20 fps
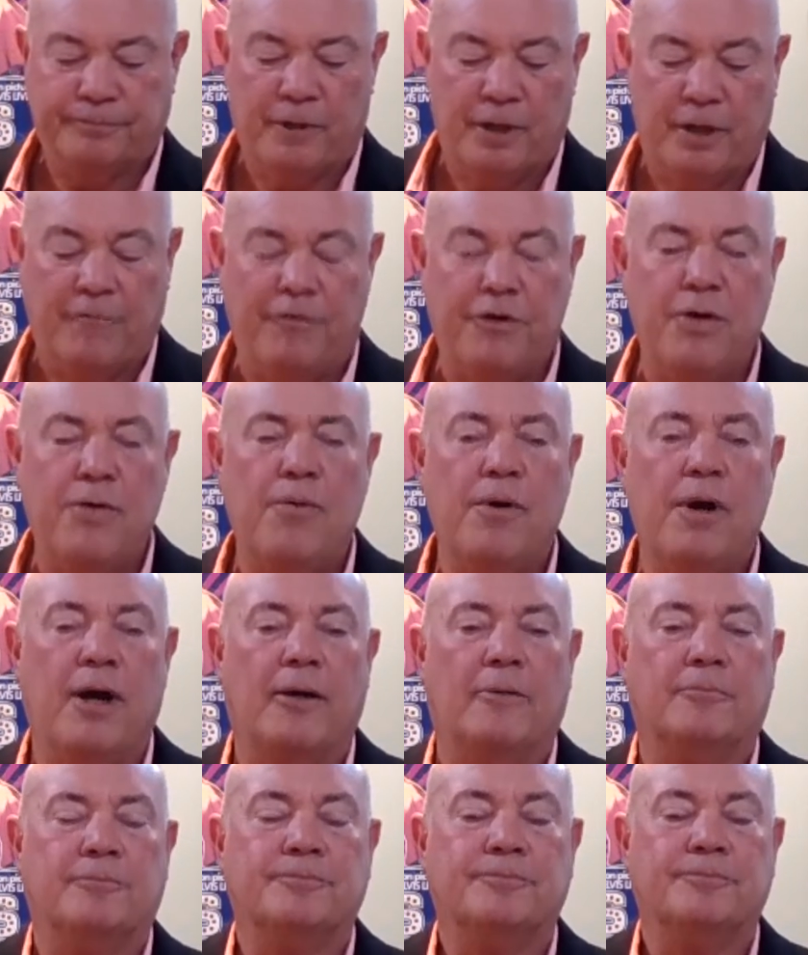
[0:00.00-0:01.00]
If you
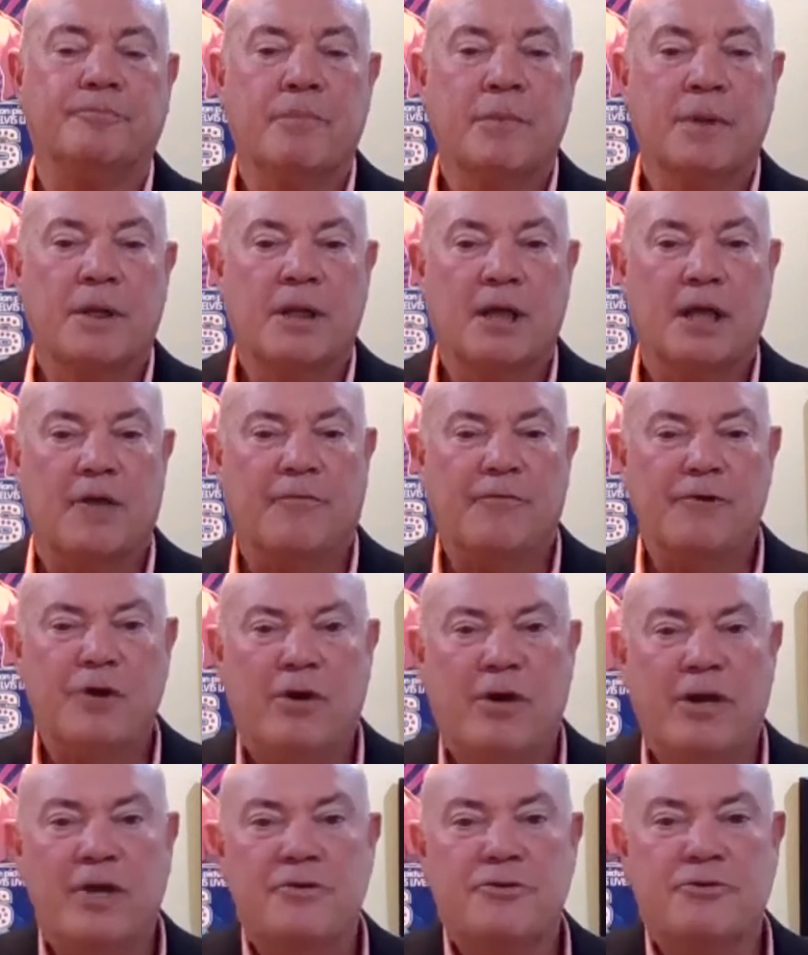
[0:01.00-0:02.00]
um, if
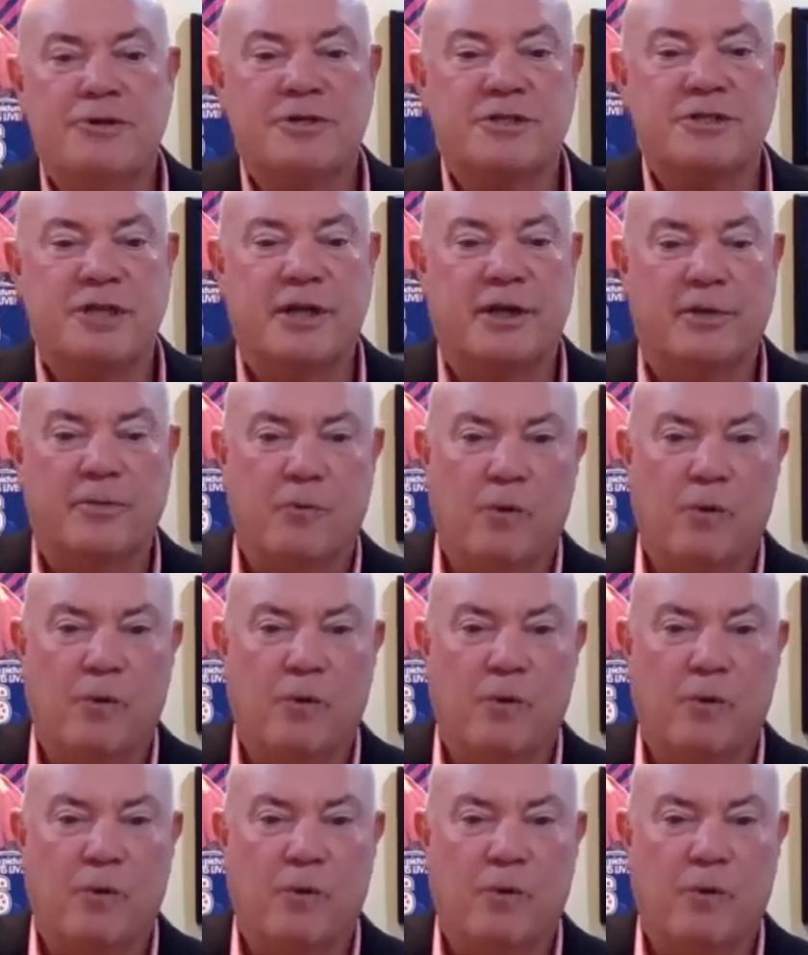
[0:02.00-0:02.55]
you're interested in